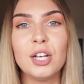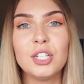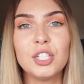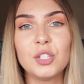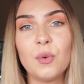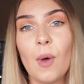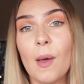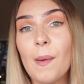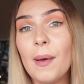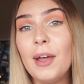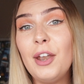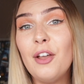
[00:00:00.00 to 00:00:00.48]

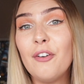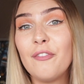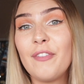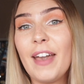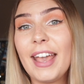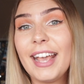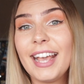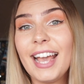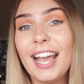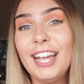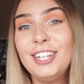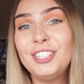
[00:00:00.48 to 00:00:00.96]
So I went on
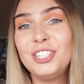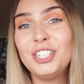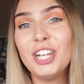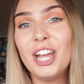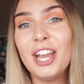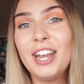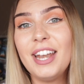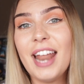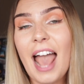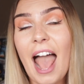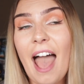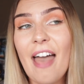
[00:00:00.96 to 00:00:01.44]
vacation
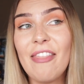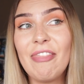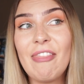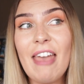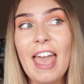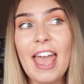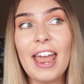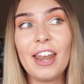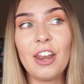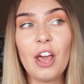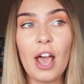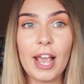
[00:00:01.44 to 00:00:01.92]
and
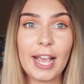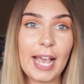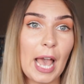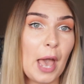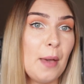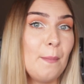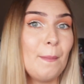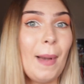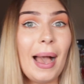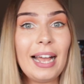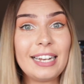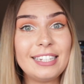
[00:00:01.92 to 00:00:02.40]
then I
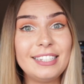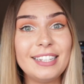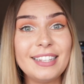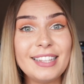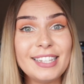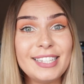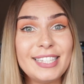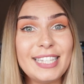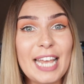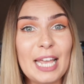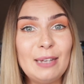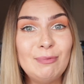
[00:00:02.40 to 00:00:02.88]
came back to
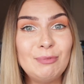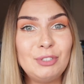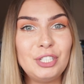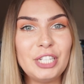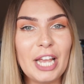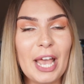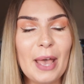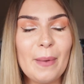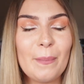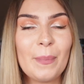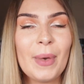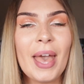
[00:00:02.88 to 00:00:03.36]
the same
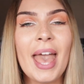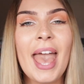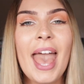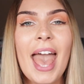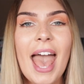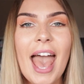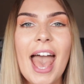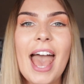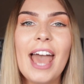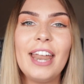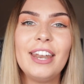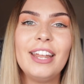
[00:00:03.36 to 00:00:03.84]
ship
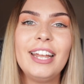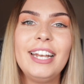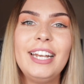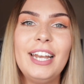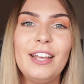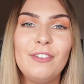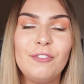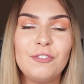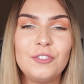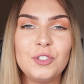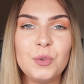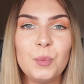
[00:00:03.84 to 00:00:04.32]
and I
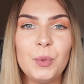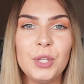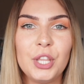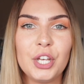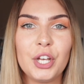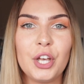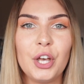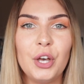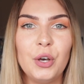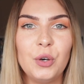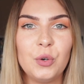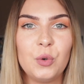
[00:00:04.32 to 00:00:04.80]
lived with a
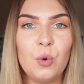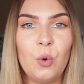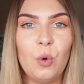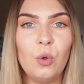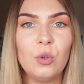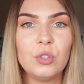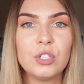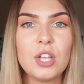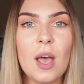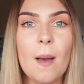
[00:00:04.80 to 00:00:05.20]
girl called